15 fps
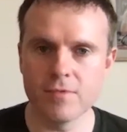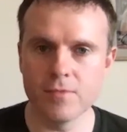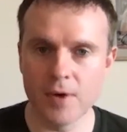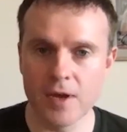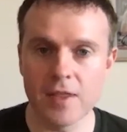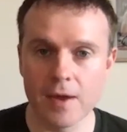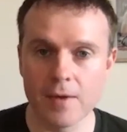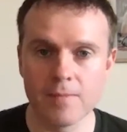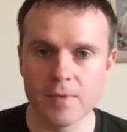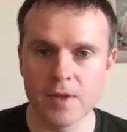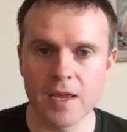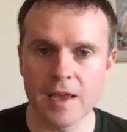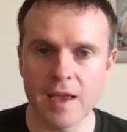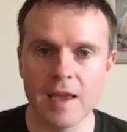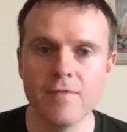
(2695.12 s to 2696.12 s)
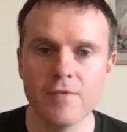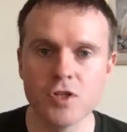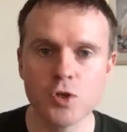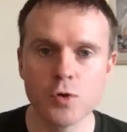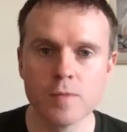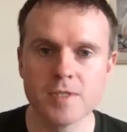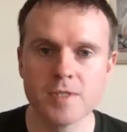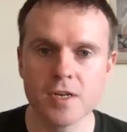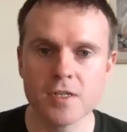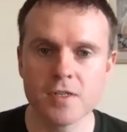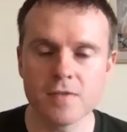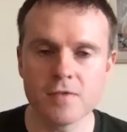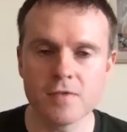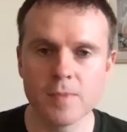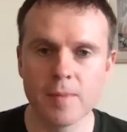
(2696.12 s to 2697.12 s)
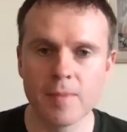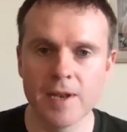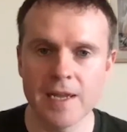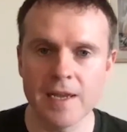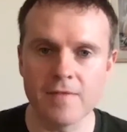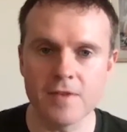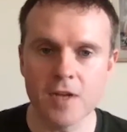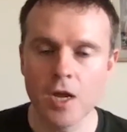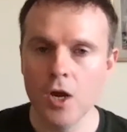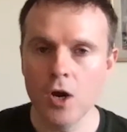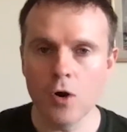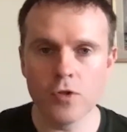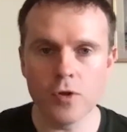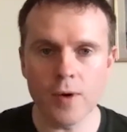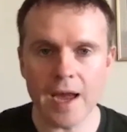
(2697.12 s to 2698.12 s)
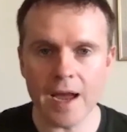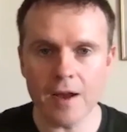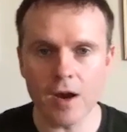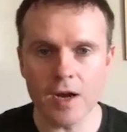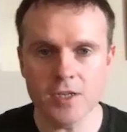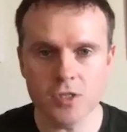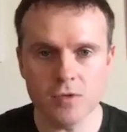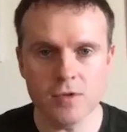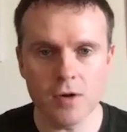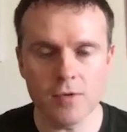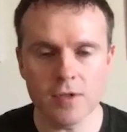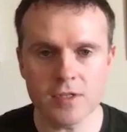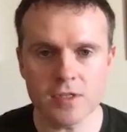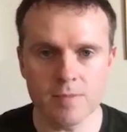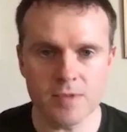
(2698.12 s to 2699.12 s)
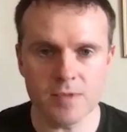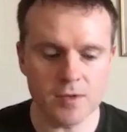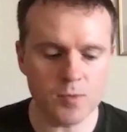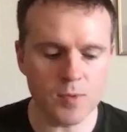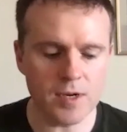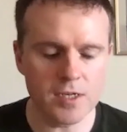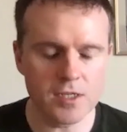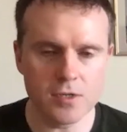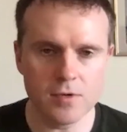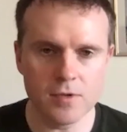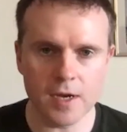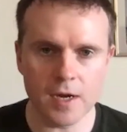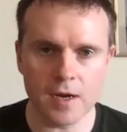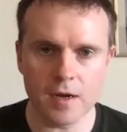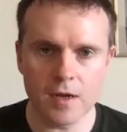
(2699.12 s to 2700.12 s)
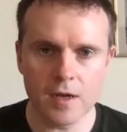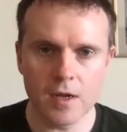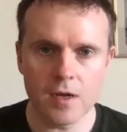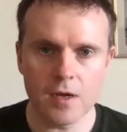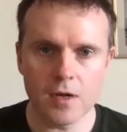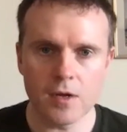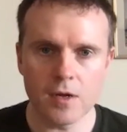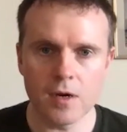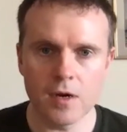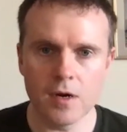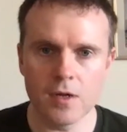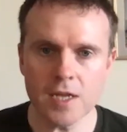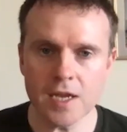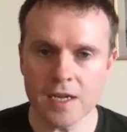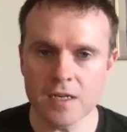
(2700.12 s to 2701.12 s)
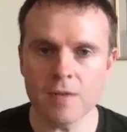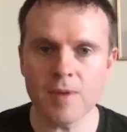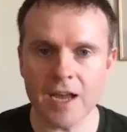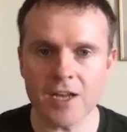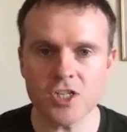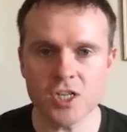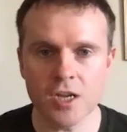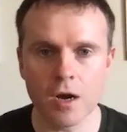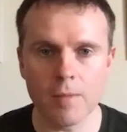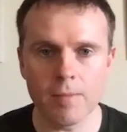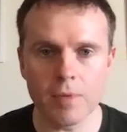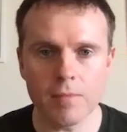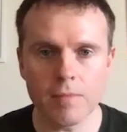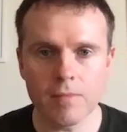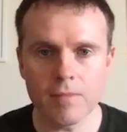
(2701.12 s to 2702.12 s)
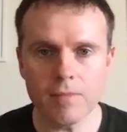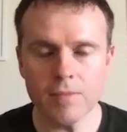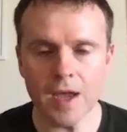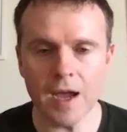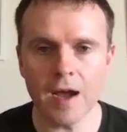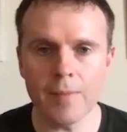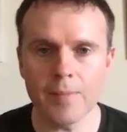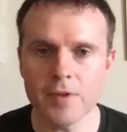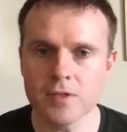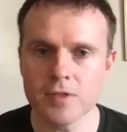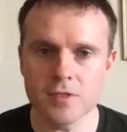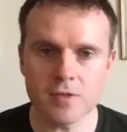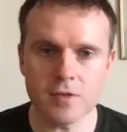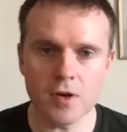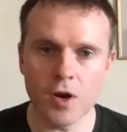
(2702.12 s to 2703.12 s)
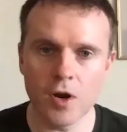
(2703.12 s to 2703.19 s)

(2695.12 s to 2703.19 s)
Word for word: where they're even too absurd to be believed. Although I ha- I do know that sometimes when I do that, uh, they end up catching up. That happens